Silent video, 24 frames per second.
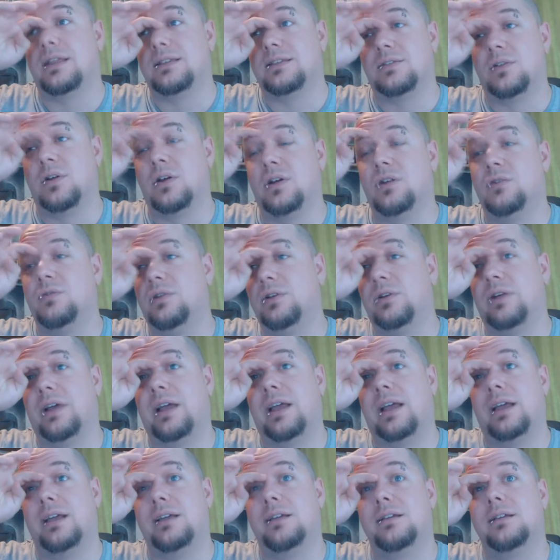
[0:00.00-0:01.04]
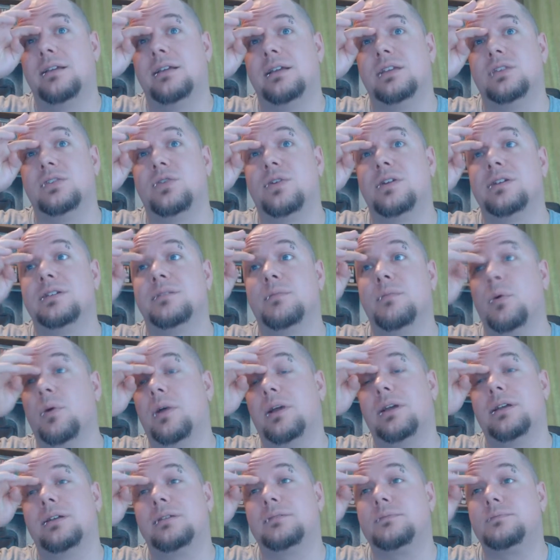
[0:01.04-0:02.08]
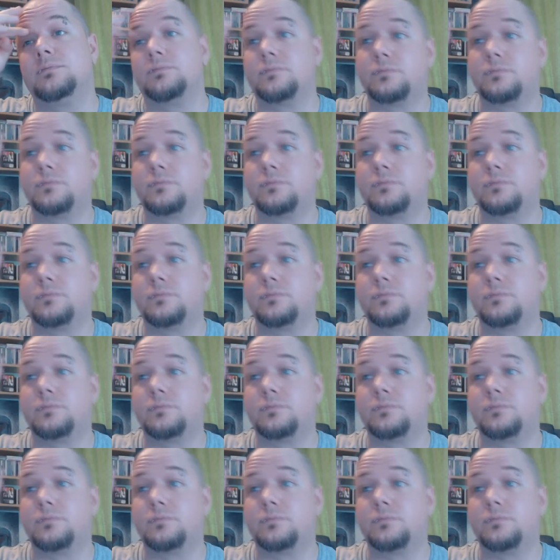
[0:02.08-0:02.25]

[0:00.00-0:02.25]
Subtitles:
it's not her real hair, as far as I'm aware.